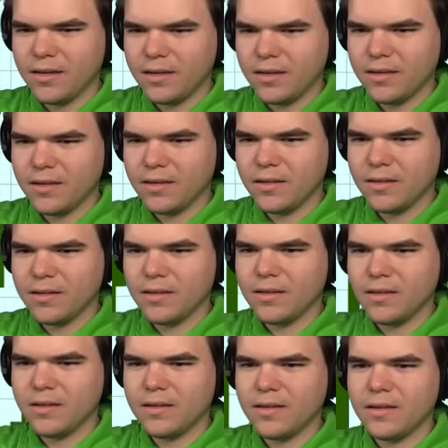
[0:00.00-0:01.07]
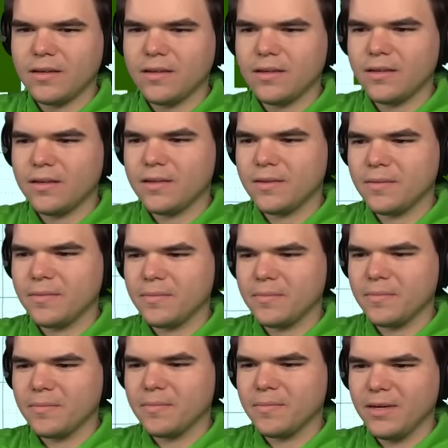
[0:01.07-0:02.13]
Yeah, you're embarrassing.
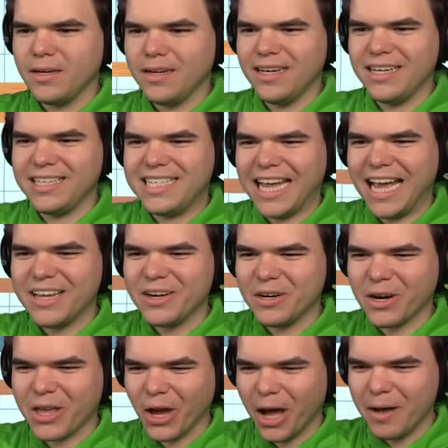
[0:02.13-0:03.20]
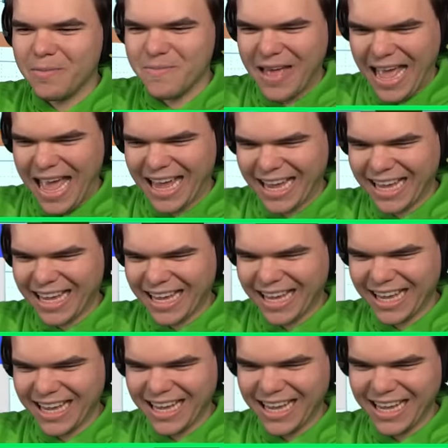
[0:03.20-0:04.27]
Is that your comeback?
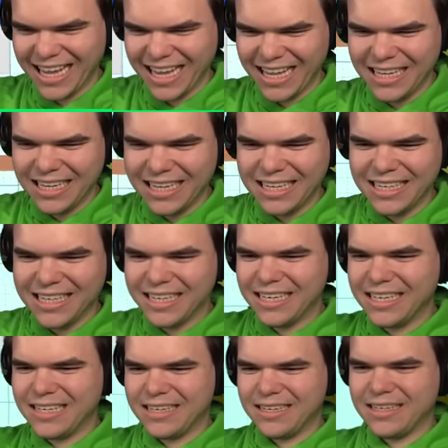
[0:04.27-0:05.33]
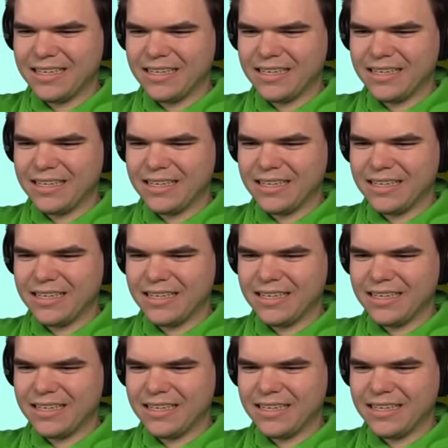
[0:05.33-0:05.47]
Yeah. No, you.